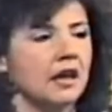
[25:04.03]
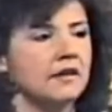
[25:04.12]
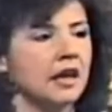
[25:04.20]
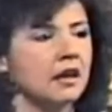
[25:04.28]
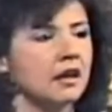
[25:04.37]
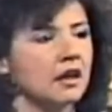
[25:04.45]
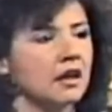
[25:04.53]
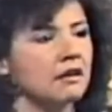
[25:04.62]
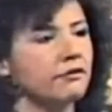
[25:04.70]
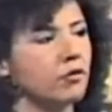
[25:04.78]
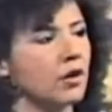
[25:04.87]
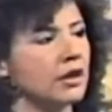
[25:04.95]
And then
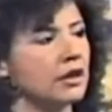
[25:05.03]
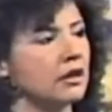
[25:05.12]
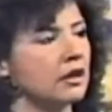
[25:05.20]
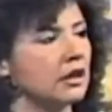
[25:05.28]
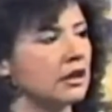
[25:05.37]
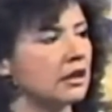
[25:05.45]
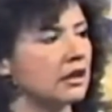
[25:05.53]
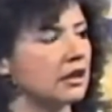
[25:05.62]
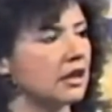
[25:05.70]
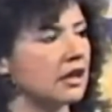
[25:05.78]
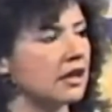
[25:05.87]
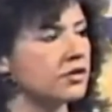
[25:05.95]
if one
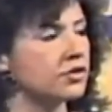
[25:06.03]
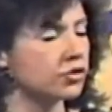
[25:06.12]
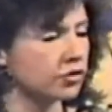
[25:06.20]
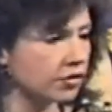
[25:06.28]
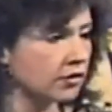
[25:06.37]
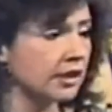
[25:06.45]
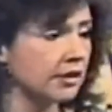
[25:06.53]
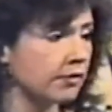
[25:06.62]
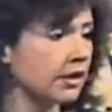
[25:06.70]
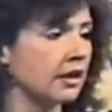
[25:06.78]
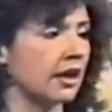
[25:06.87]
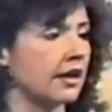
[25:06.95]
is truly
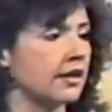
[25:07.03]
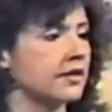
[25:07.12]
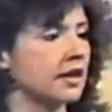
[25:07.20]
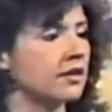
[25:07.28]
realized,